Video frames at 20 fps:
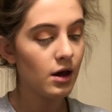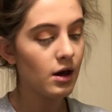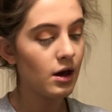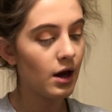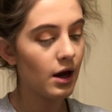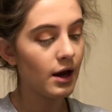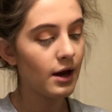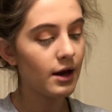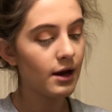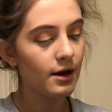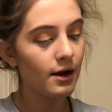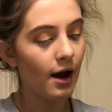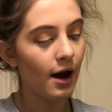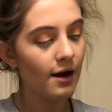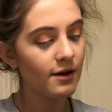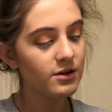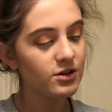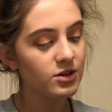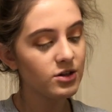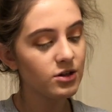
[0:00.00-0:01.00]

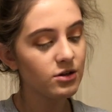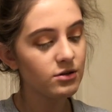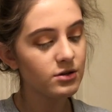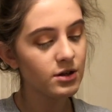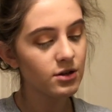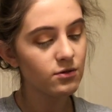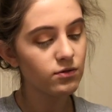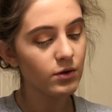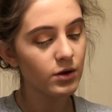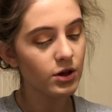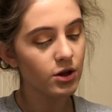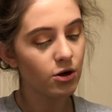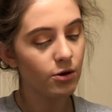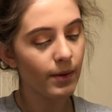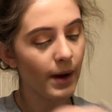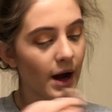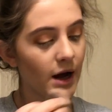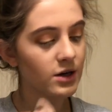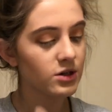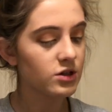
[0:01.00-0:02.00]
I just use this one little
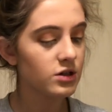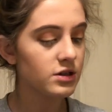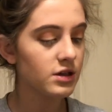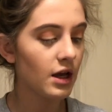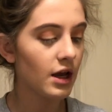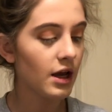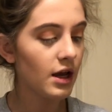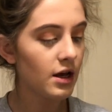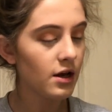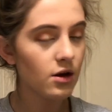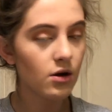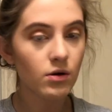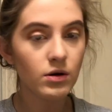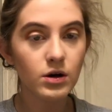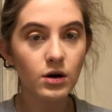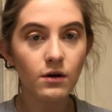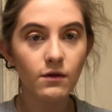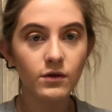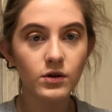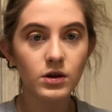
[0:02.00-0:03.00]
patch because I hate
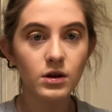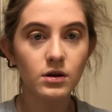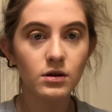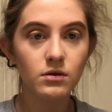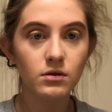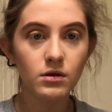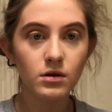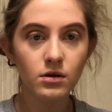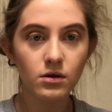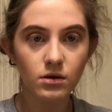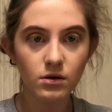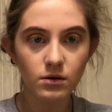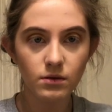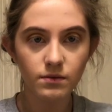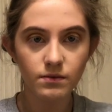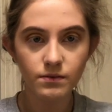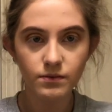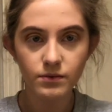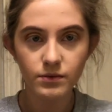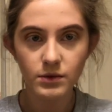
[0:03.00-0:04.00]
going over the little
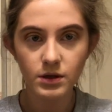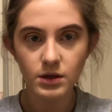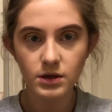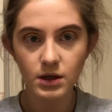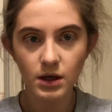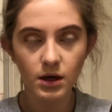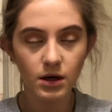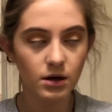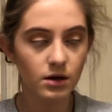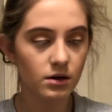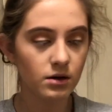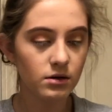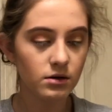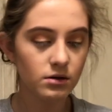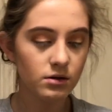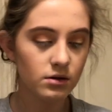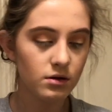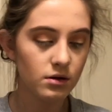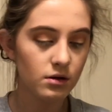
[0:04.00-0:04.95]
design.